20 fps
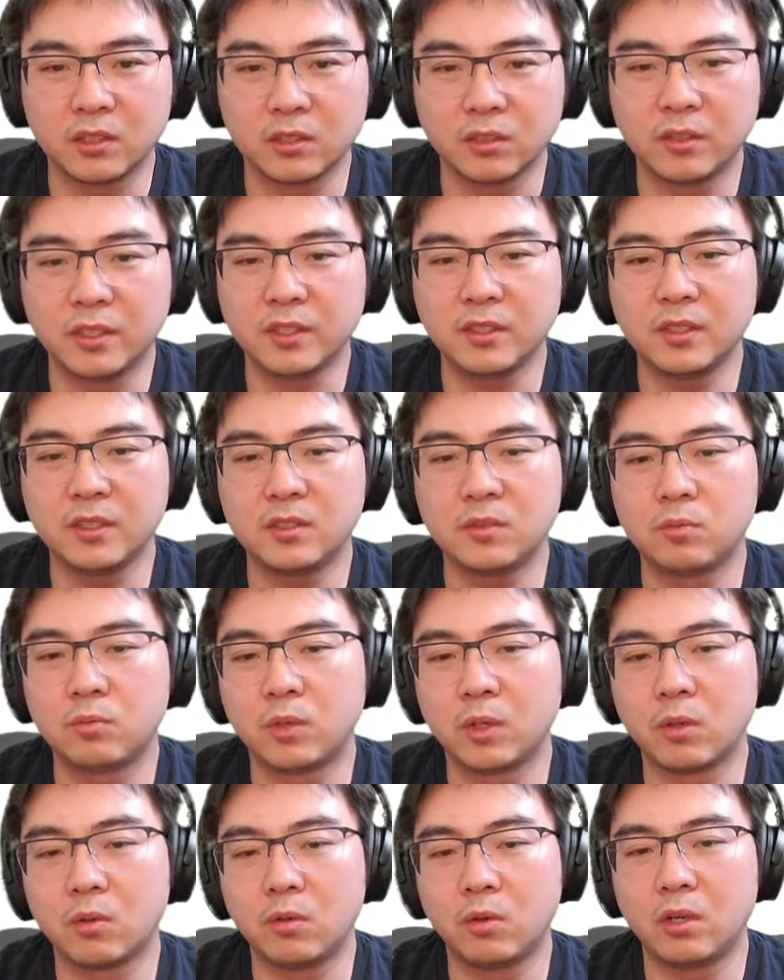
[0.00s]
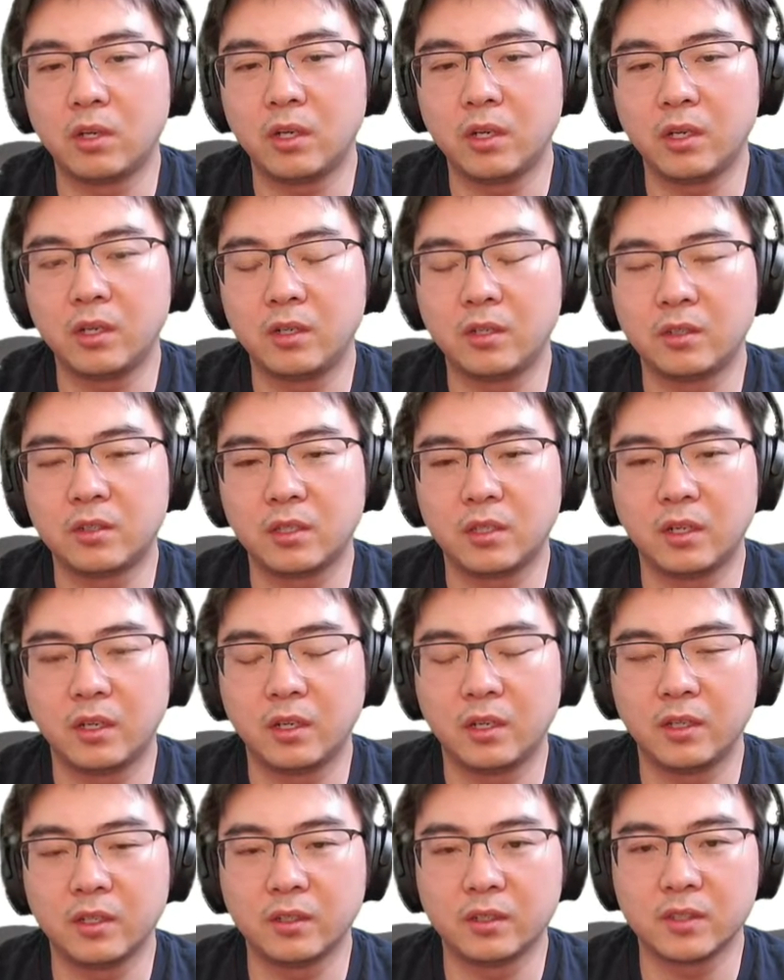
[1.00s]
So this is required
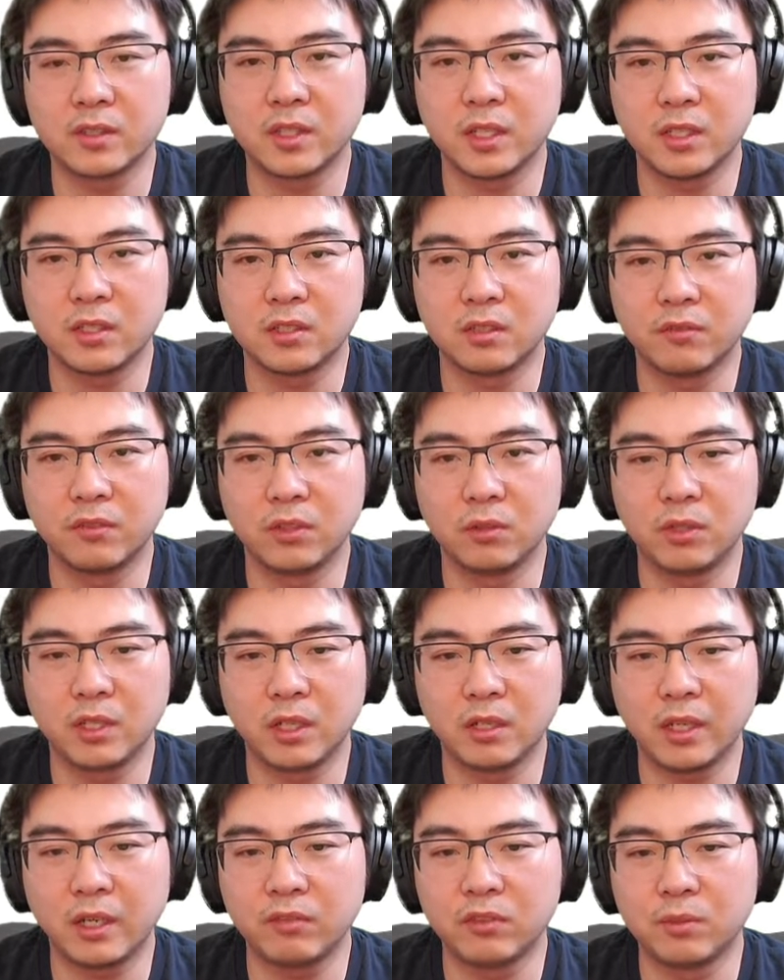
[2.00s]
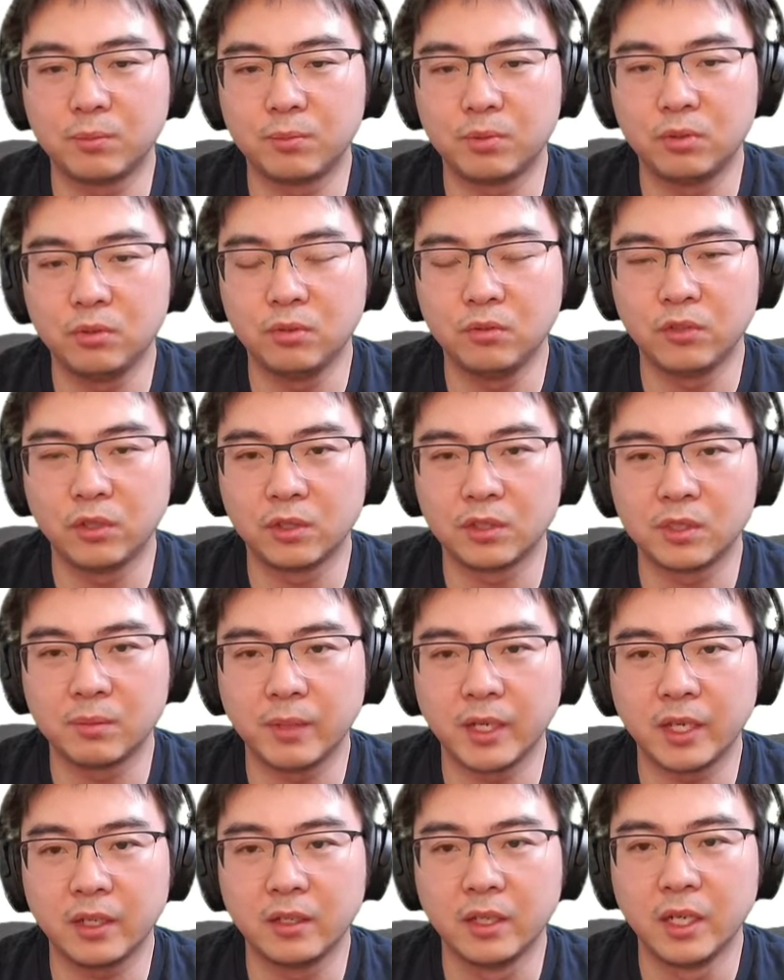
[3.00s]
in the sense of you kind of have to prove your
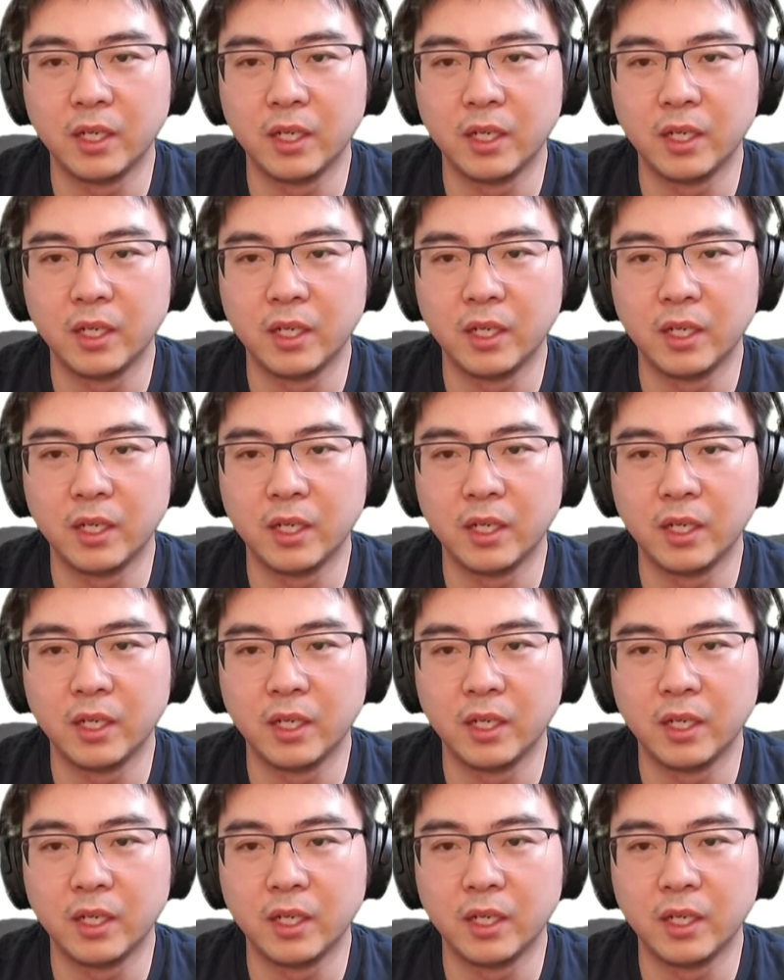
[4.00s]
domain.